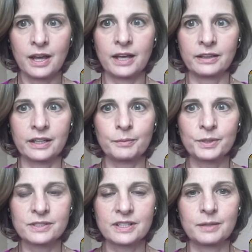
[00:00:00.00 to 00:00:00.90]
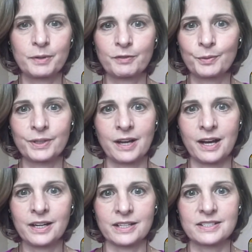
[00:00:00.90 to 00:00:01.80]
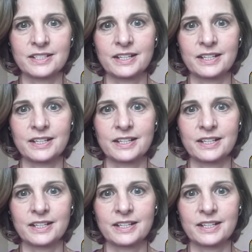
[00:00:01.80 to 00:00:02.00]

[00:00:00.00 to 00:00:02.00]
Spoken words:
And labels keep everyone honest.